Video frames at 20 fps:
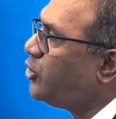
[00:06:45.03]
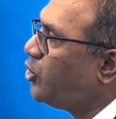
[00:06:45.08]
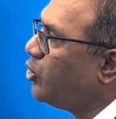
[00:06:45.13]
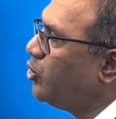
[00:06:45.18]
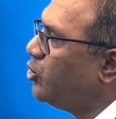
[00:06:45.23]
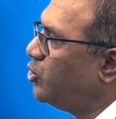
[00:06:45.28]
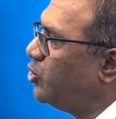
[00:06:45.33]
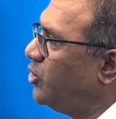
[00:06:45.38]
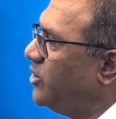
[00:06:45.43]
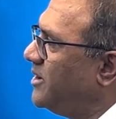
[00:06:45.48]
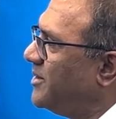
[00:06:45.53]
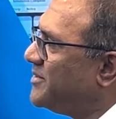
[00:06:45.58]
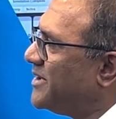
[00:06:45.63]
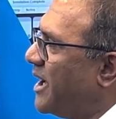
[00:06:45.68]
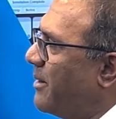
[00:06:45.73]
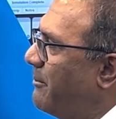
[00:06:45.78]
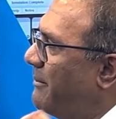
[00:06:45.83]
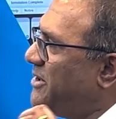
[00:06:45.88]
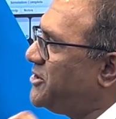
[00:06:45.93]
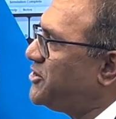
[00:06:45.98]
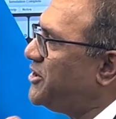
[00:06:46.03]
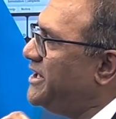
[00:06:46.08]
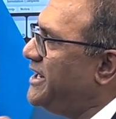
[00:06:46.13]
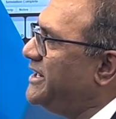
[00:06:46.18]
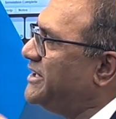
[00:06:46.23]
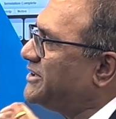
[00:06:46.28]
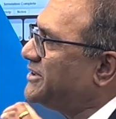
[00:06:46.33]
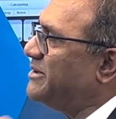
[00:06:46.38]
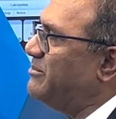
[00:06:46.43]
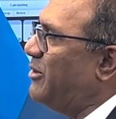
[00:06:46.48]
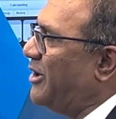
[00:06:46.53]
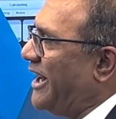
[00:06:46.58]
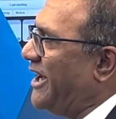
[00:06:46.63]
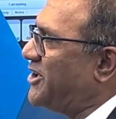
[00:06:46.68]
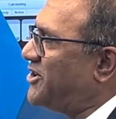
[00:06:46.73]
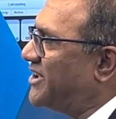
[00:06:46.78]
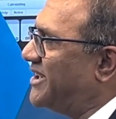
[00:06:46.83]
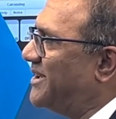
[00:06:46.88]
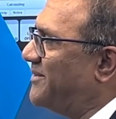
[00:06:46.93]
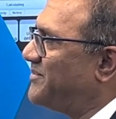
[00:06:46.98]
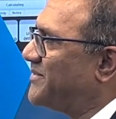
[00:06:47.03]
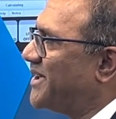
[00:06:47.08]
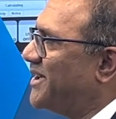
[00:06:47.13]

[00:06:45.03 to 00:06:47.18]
tool machining simulation.